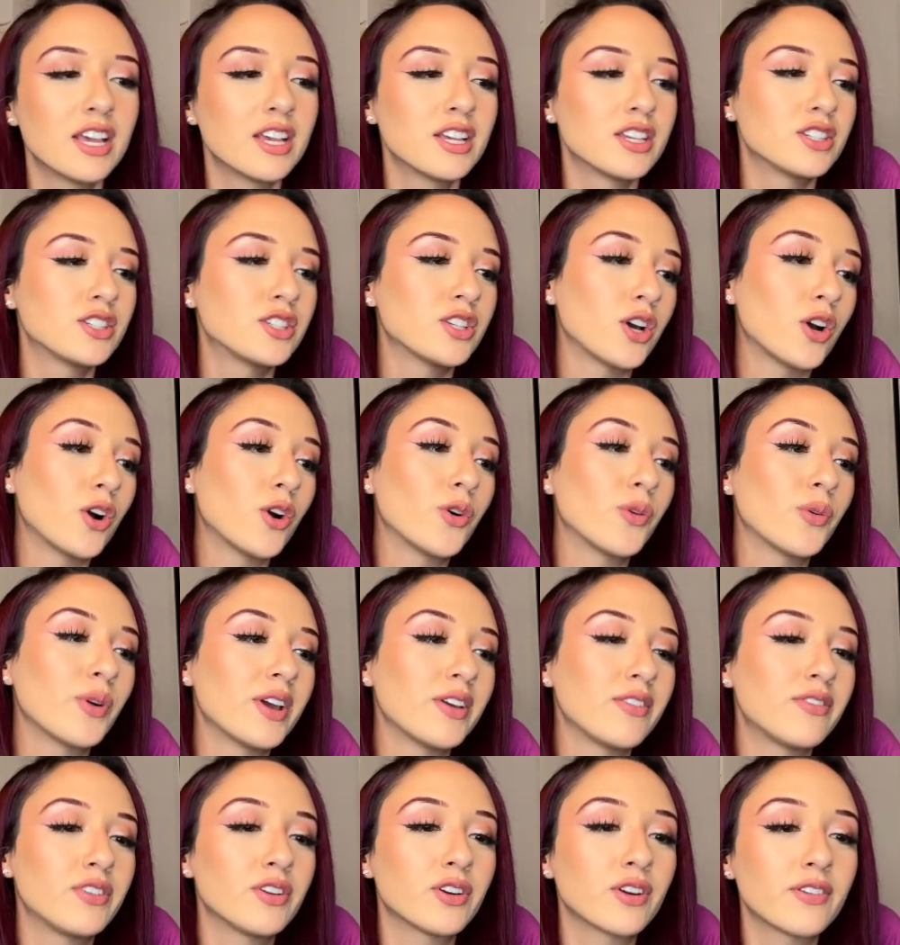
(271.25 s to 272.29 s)
So
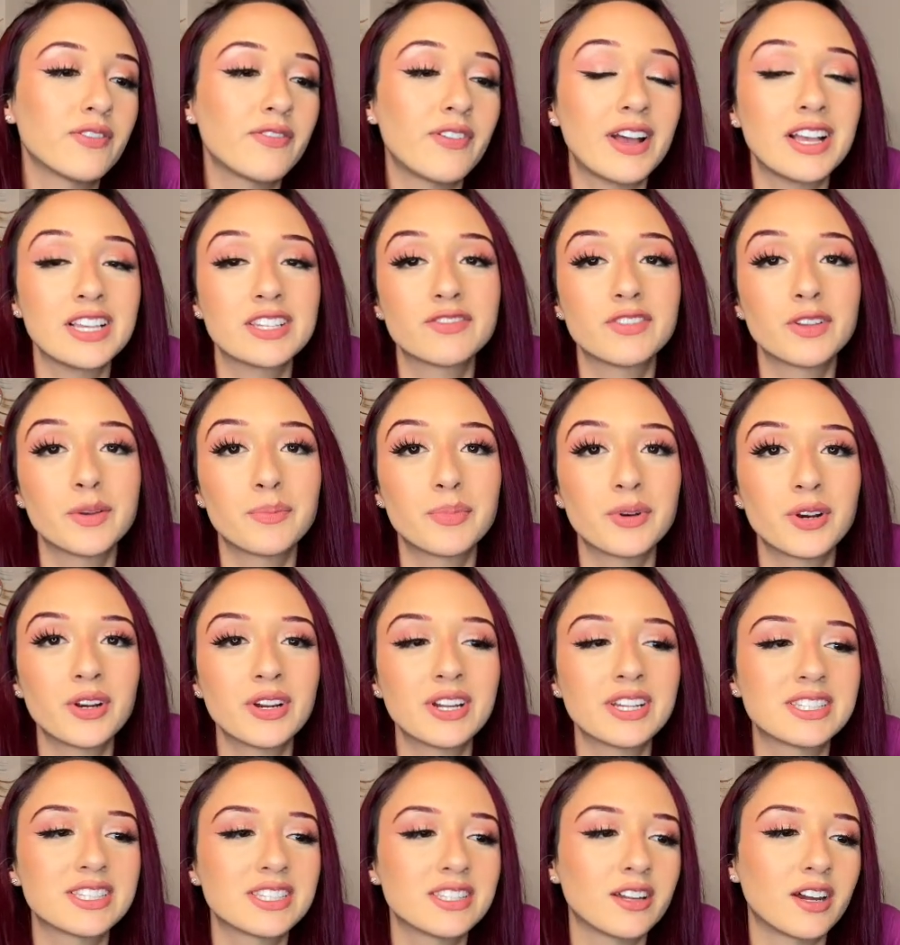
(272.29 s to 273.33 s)
if you're a fast flipper,
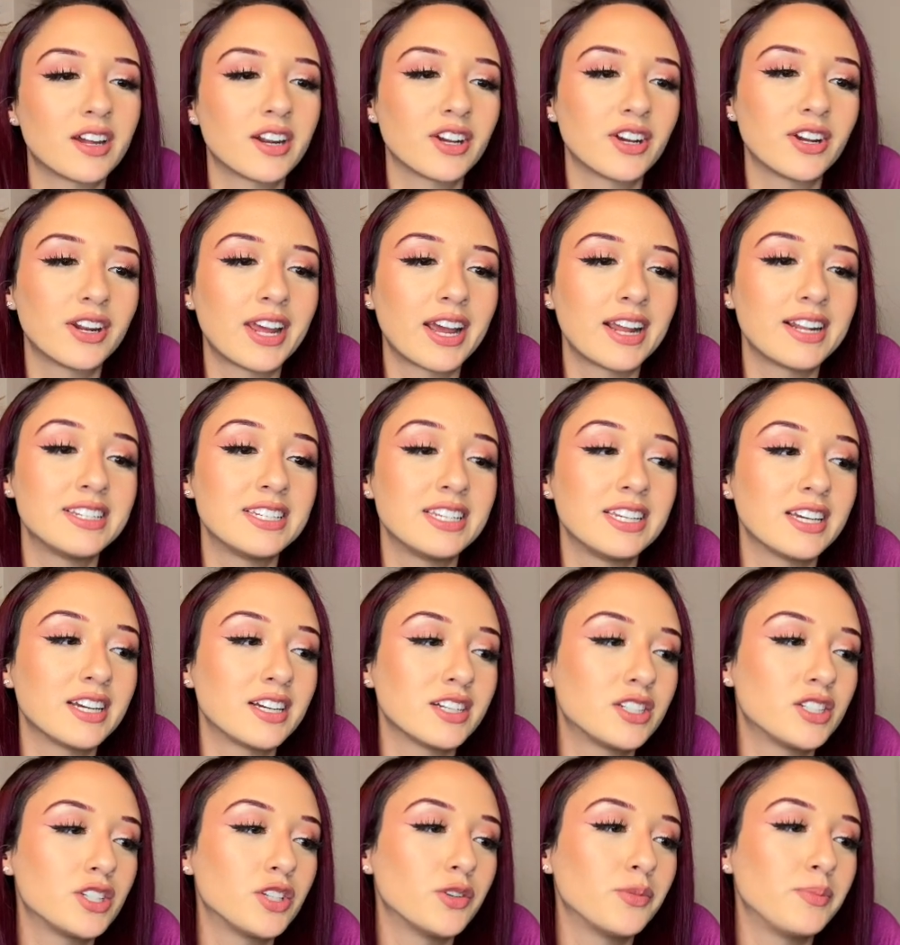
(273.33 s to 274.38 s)
it's not a good idea
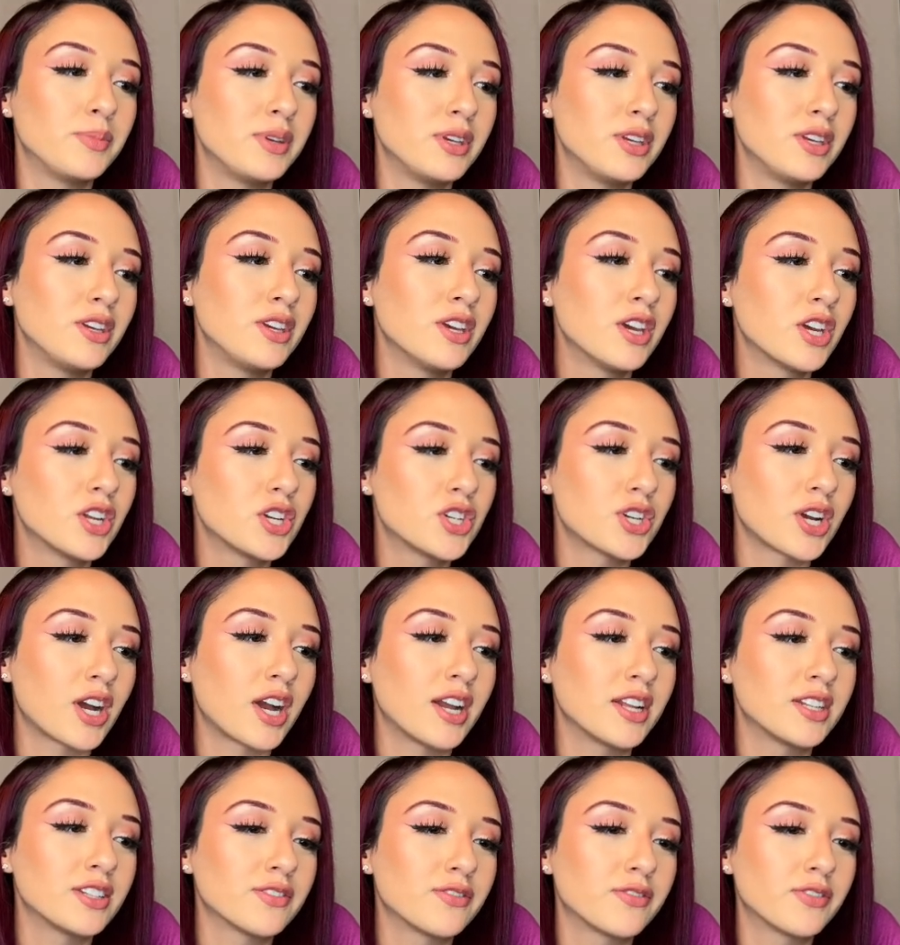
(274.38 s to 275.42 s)
to be
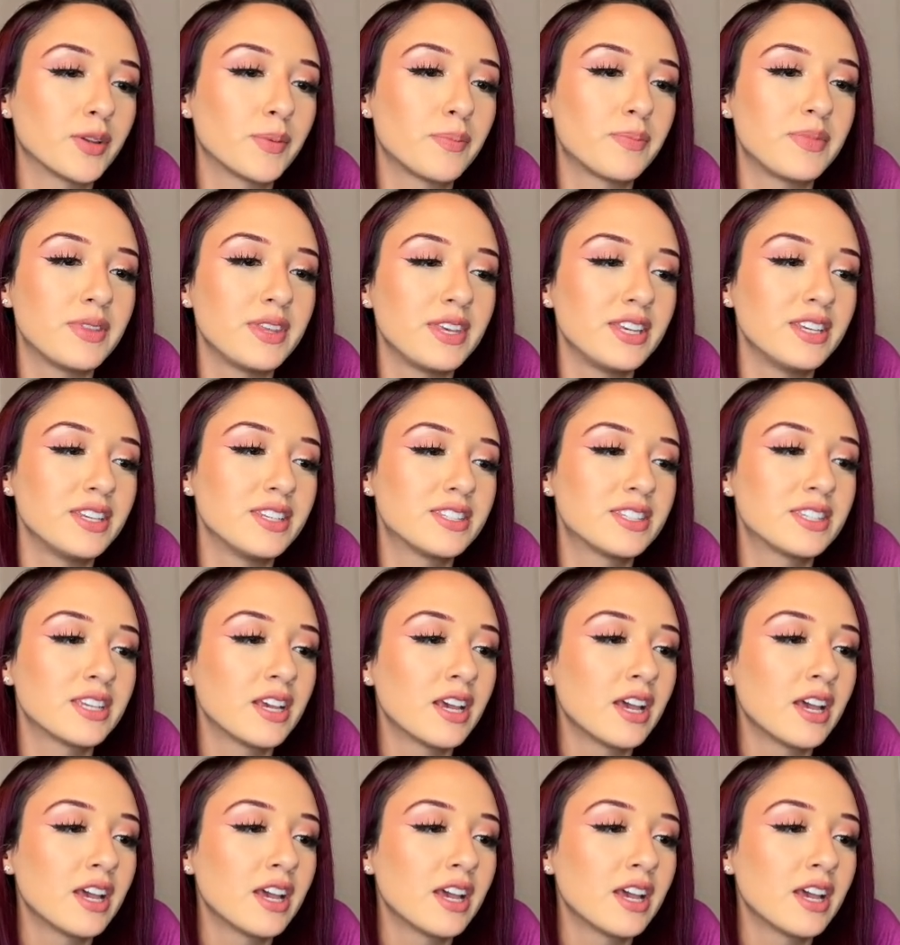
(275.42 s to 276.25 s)
trying to flip these.